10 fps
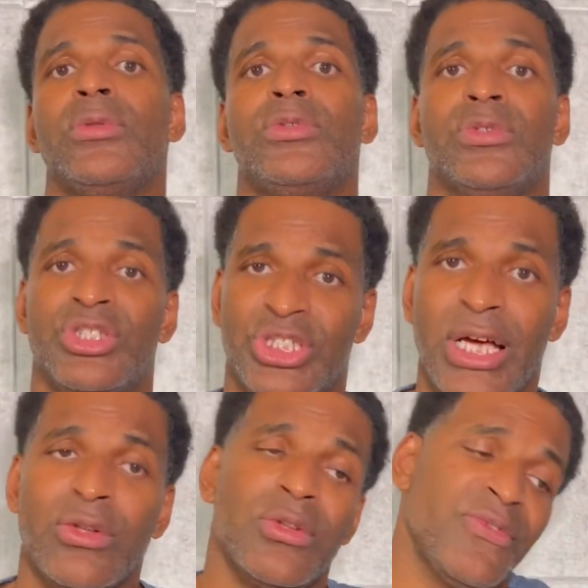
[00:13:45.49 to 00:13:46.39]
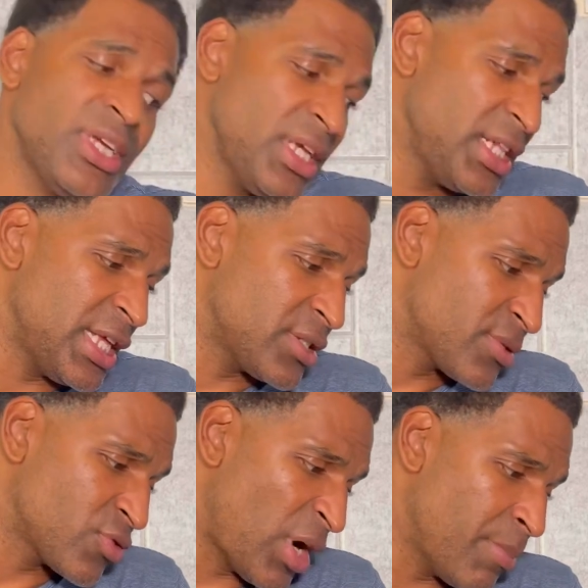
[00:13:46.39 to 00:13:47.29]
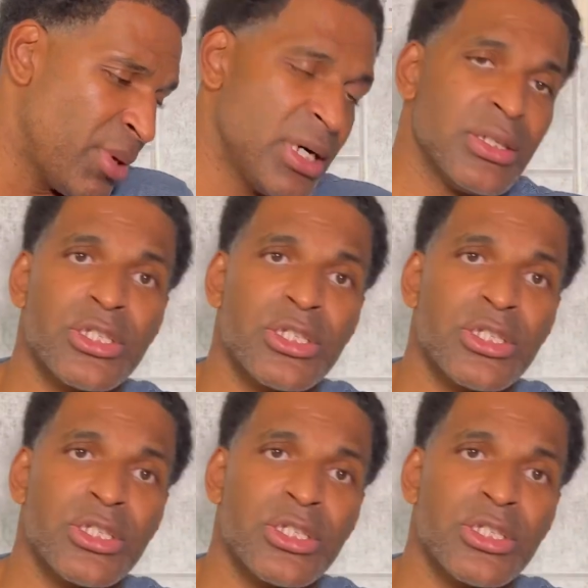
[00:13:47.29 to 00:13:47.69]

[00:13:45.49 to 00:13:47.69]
to the channel, don't forget to hit that subscribe button.